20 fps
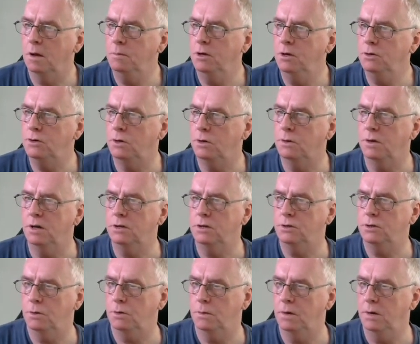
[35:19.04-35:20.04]
amusing thing
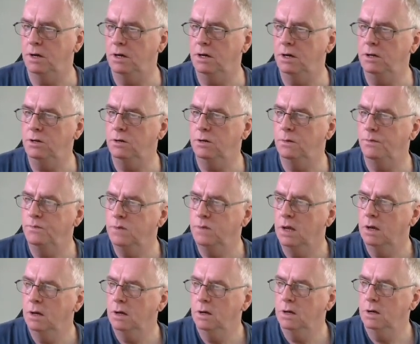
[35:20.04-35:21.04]
to read,
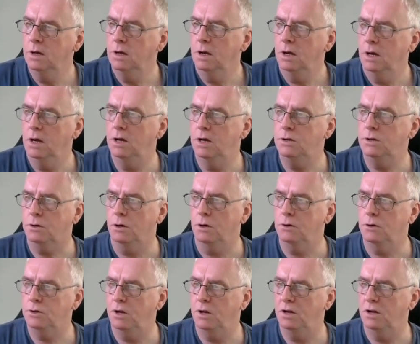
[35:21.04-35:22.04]
here's the
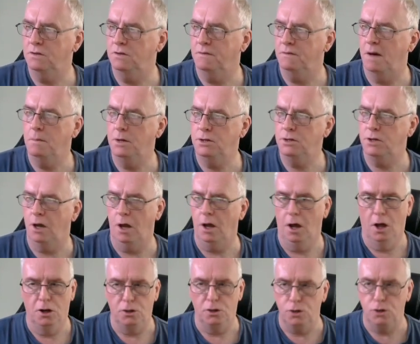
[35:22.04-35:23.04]
current state of amateur,
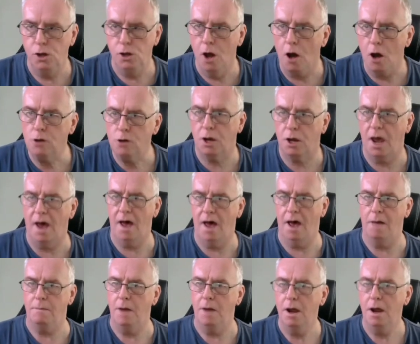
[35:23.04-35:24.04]
not
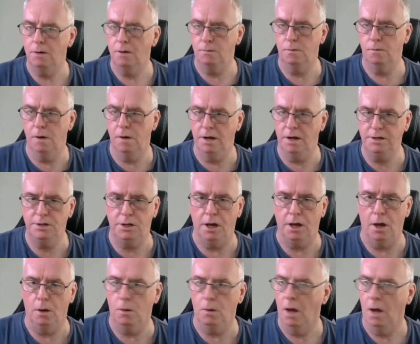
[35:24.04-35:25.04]
ham,
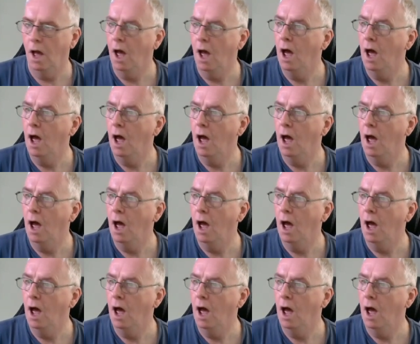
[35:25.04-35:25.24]
radio.